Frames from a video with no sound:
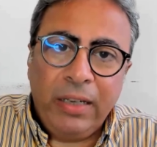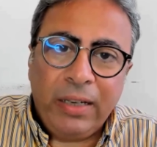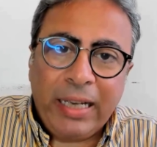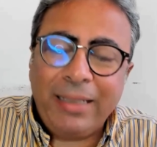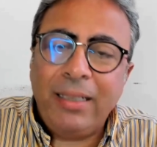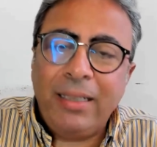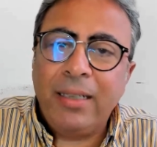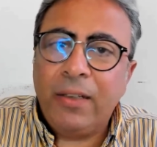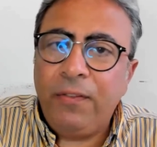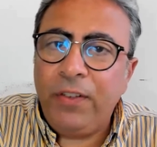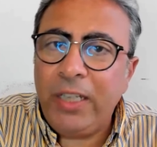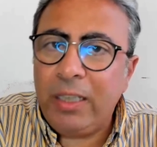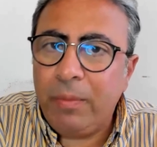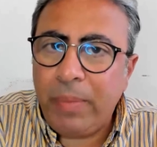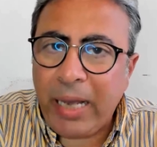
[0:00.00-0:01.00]
getting
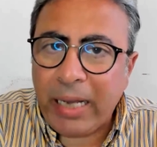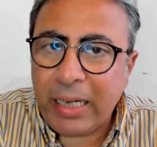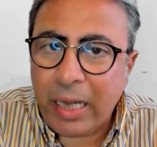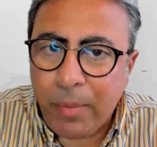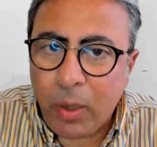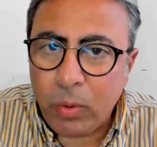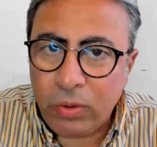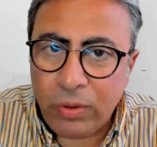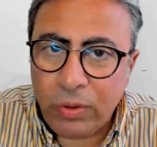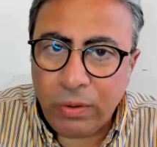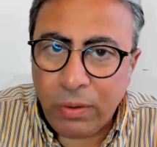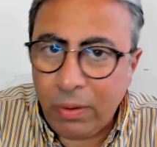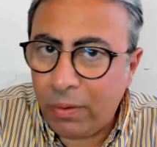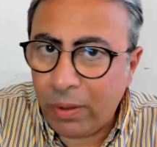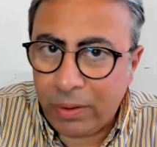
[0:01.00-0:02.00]
feedback about
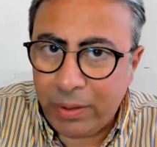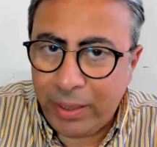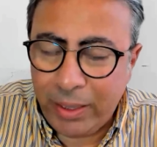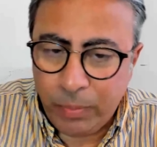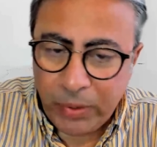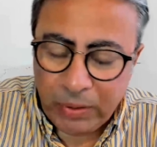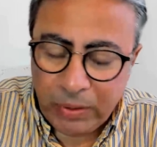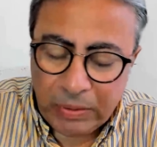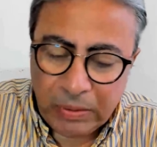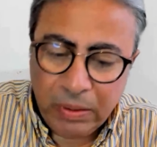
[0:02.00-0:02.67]
the treatment